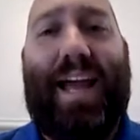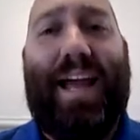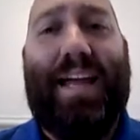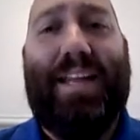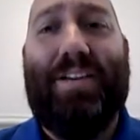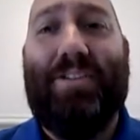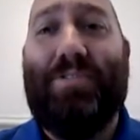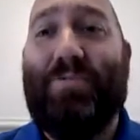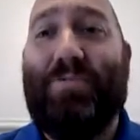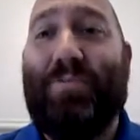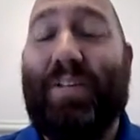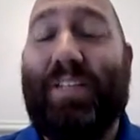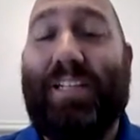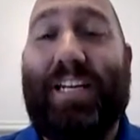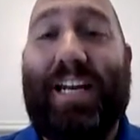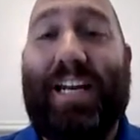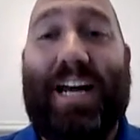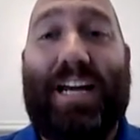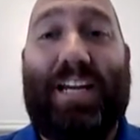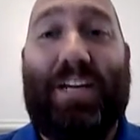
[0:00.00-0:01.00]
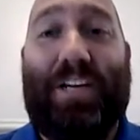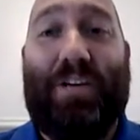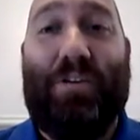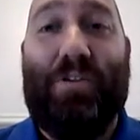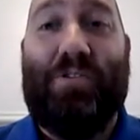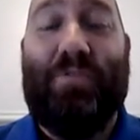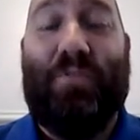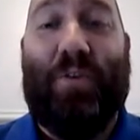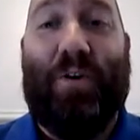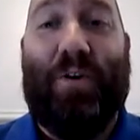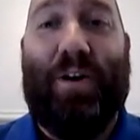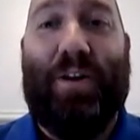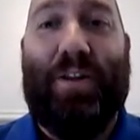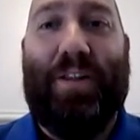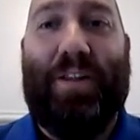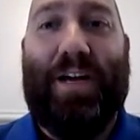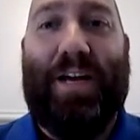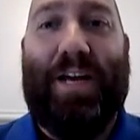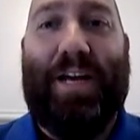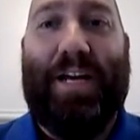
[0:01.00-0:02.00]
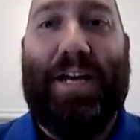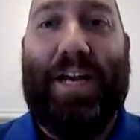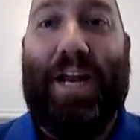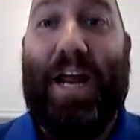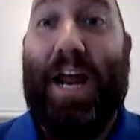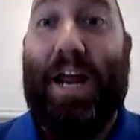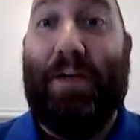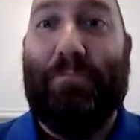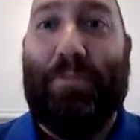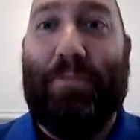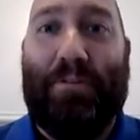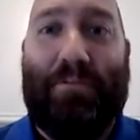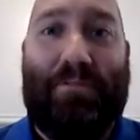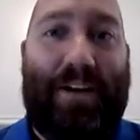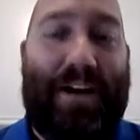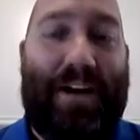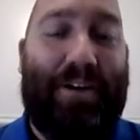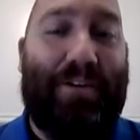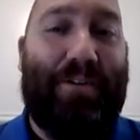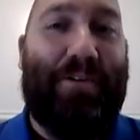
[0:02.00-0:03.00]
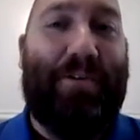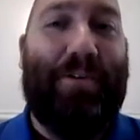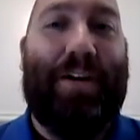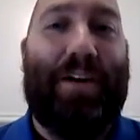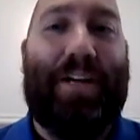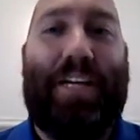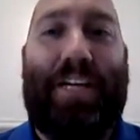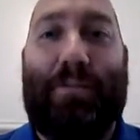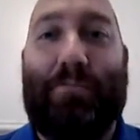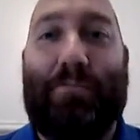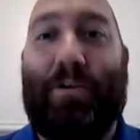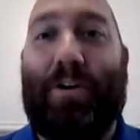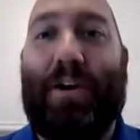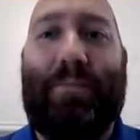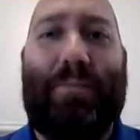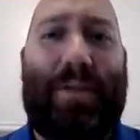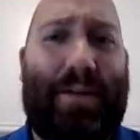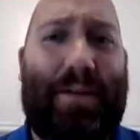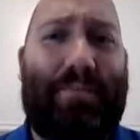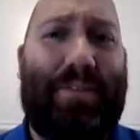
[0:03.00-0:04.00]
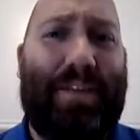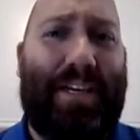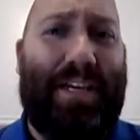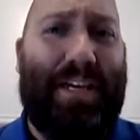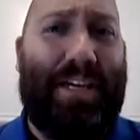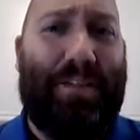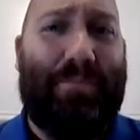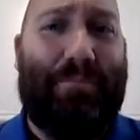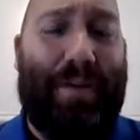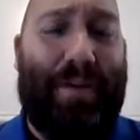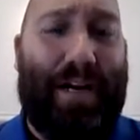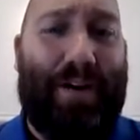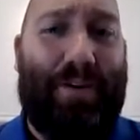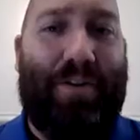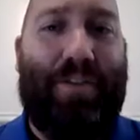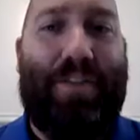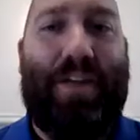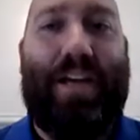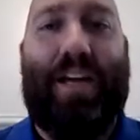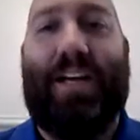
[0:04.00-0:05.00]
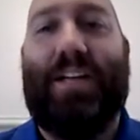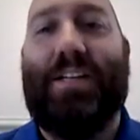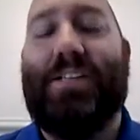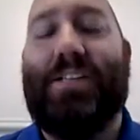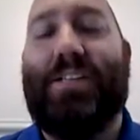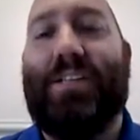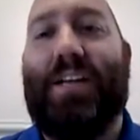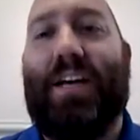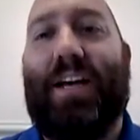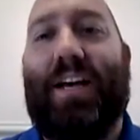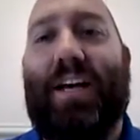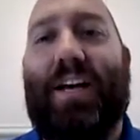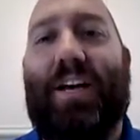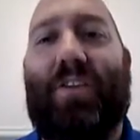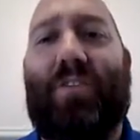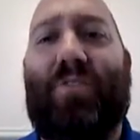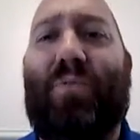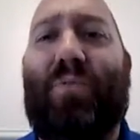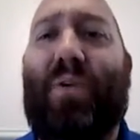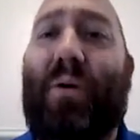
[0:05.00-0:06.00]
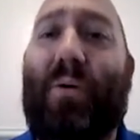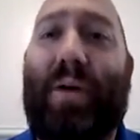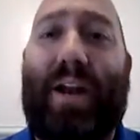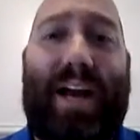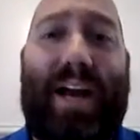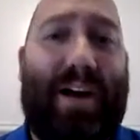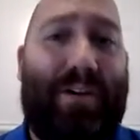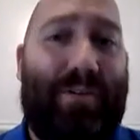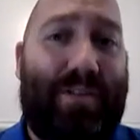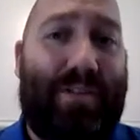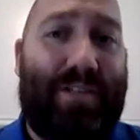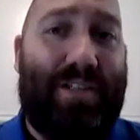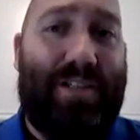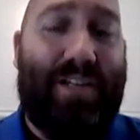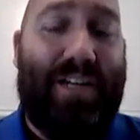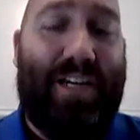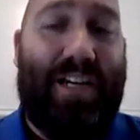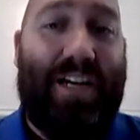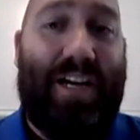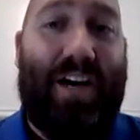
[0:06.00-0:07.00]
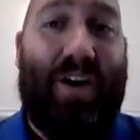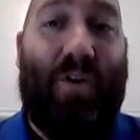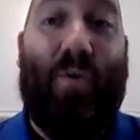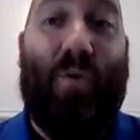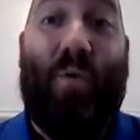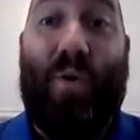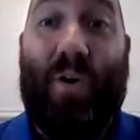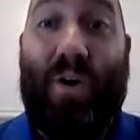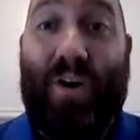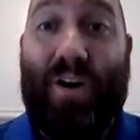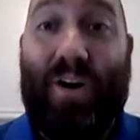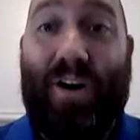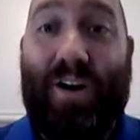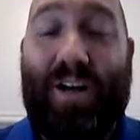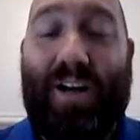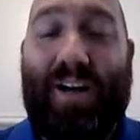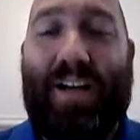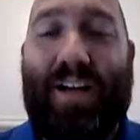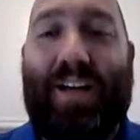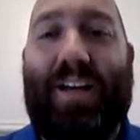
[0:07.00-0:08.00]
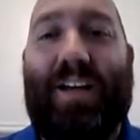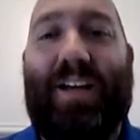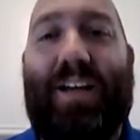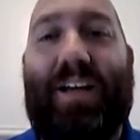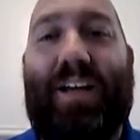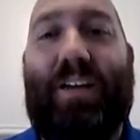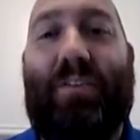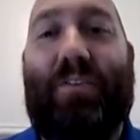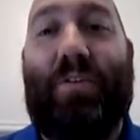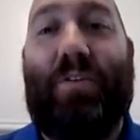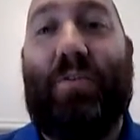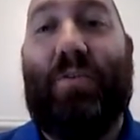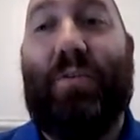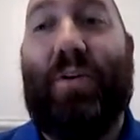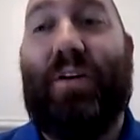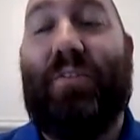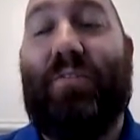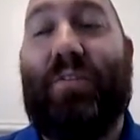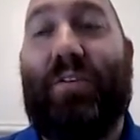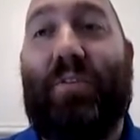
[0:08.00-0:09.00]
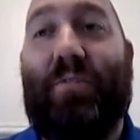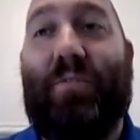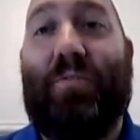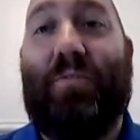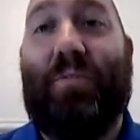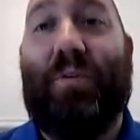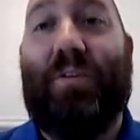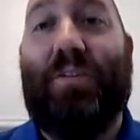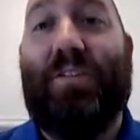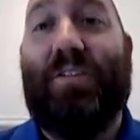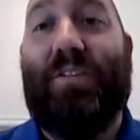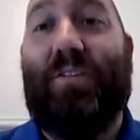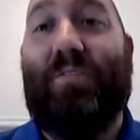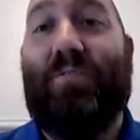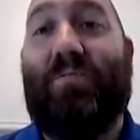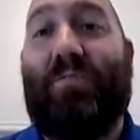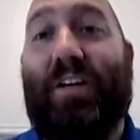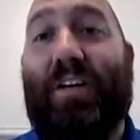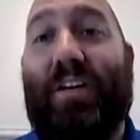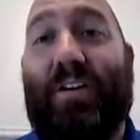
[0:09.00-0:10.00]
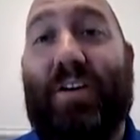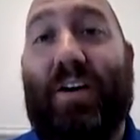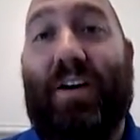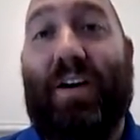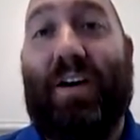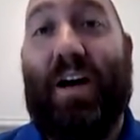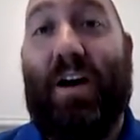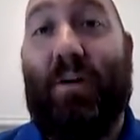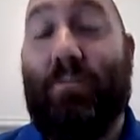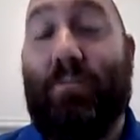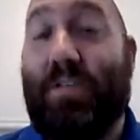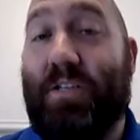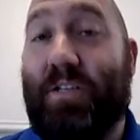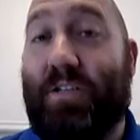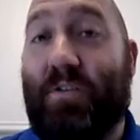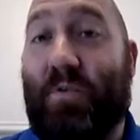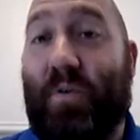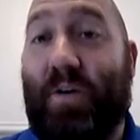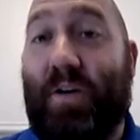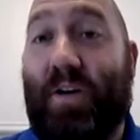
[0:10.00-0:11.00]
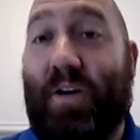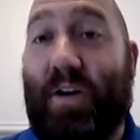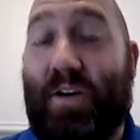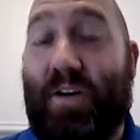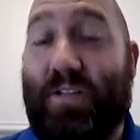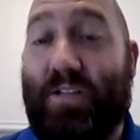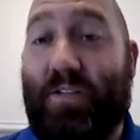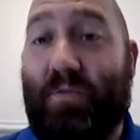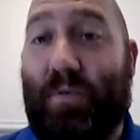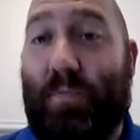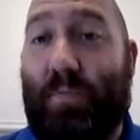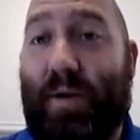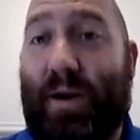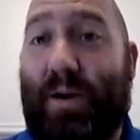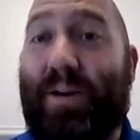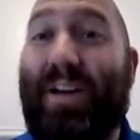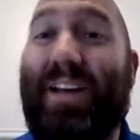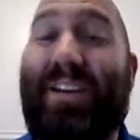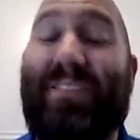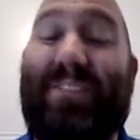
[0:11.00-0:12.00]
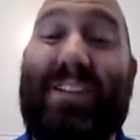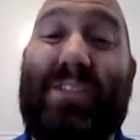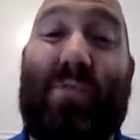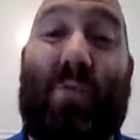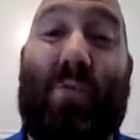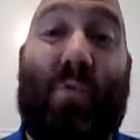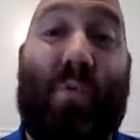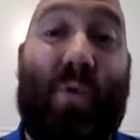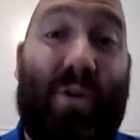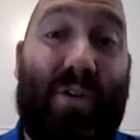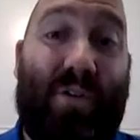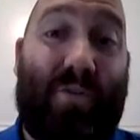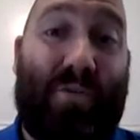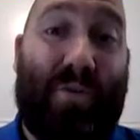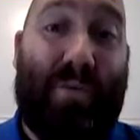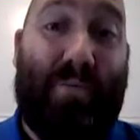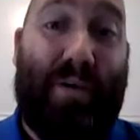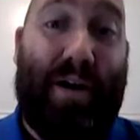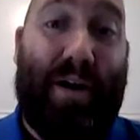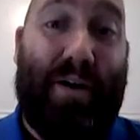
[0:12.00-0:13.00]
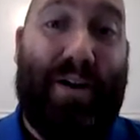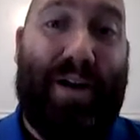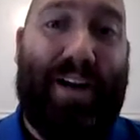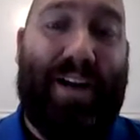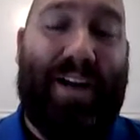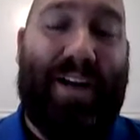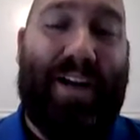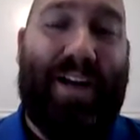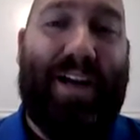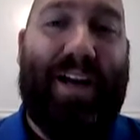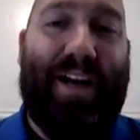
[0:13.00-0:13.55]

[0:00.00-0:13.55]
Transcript: and there's really not a use for it, like an amplifier or a keyboard. I'm thinking the bigger things. Throw it out. Or if you want to figure out how much it's going to cost to repair it, if it's worth repairing.